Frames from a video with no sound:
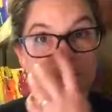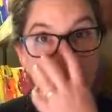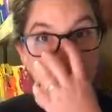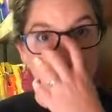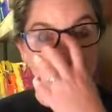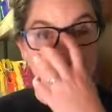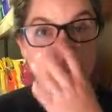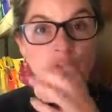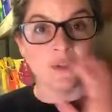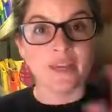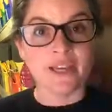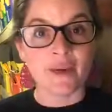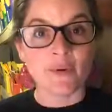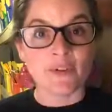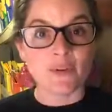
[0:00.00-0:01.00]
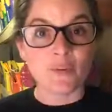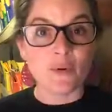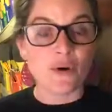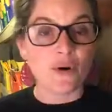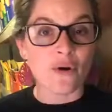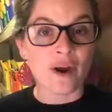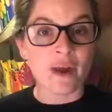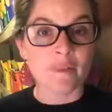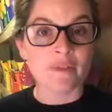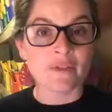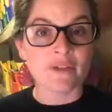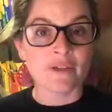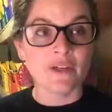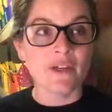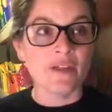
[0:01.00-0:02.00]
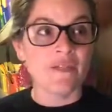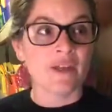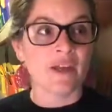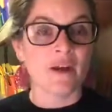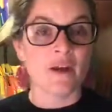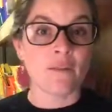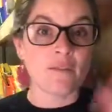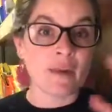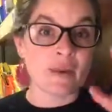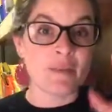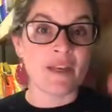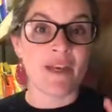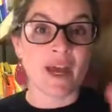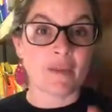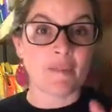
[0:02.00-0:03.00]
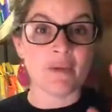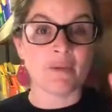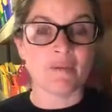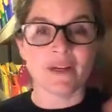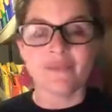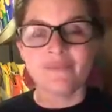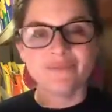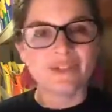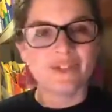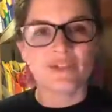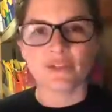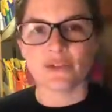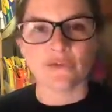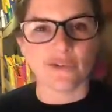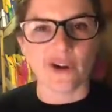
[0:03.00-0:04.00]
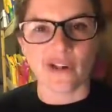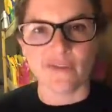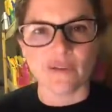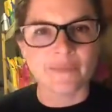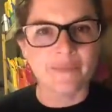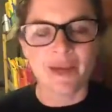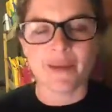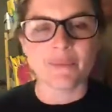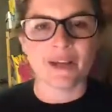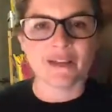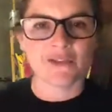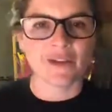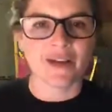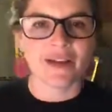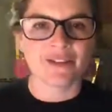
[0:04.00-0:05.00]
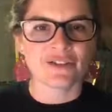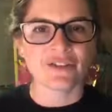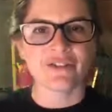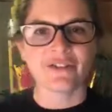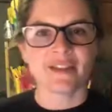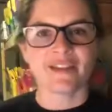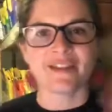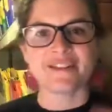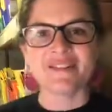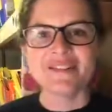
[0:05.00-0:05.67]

in dual language programs that are maybe not well, it's true for all of them. I shouldn't say that.